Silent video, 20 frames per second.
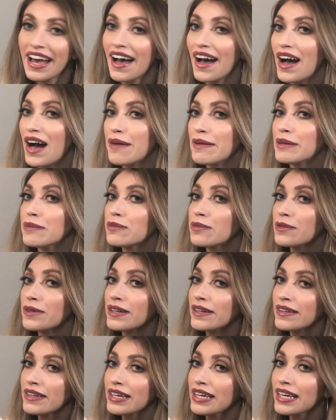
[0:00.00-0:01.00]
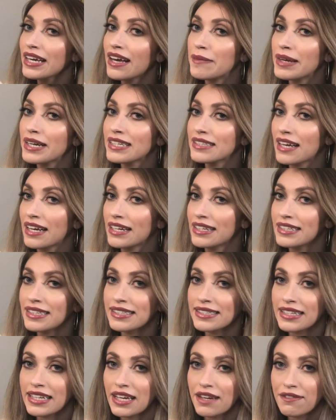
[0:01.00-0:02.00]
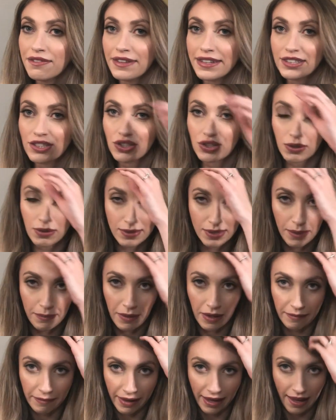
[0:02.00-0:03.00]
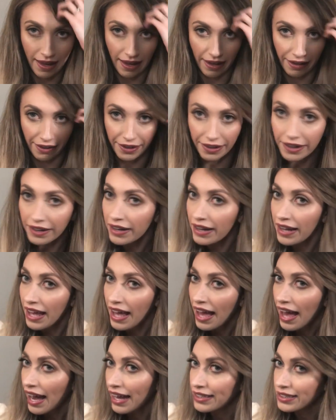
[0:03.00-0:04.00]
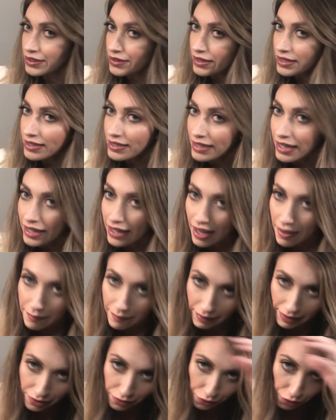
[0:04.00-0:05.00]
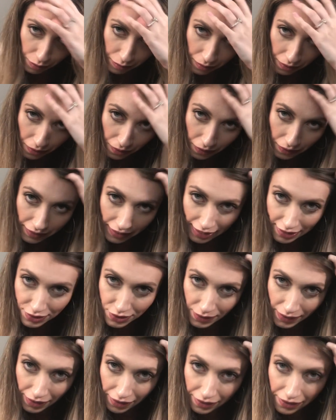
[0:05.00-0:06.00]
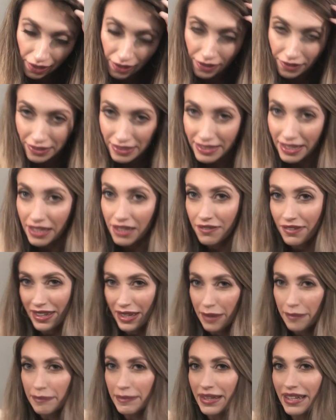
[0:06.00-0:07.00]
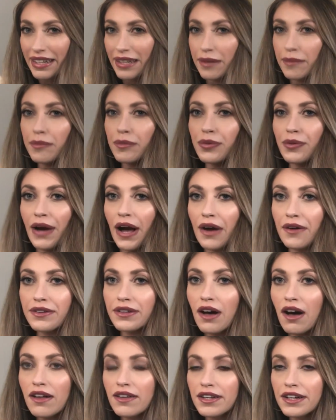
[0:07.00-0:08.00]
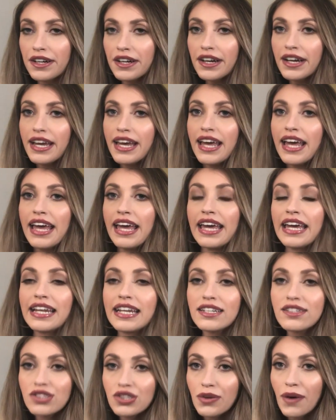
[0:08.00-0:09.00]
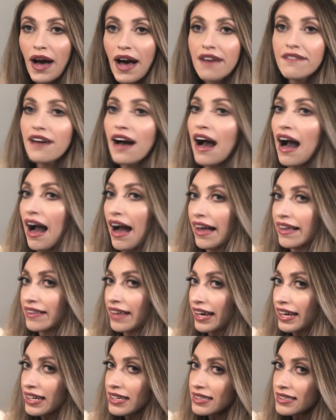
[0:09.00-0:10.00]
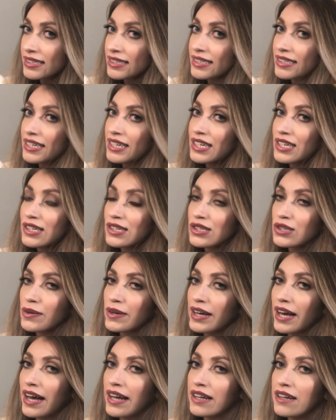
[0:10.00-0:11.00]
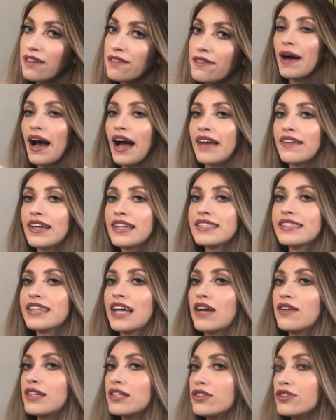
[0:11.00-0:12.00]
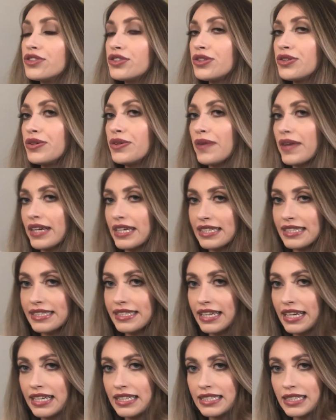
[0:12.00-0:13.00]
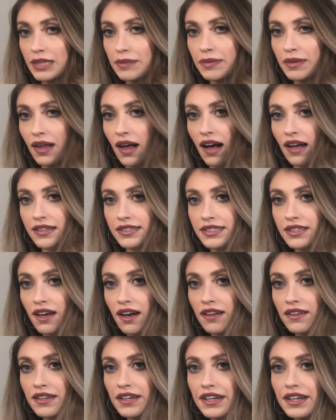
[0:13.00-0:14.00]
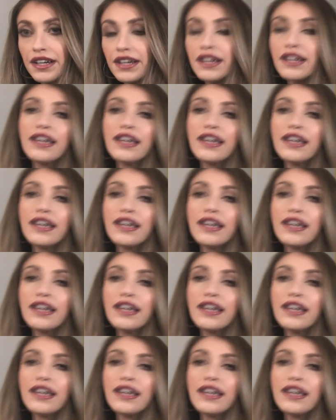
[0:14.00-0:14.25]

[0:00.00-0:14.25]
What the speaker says: I'm really excited to see if this shows up on my hair. As you can see, my normal natural hair color is kind of like a medium brown color, and I do have highlights, so it kind of highlights down into like a sandy blonde color.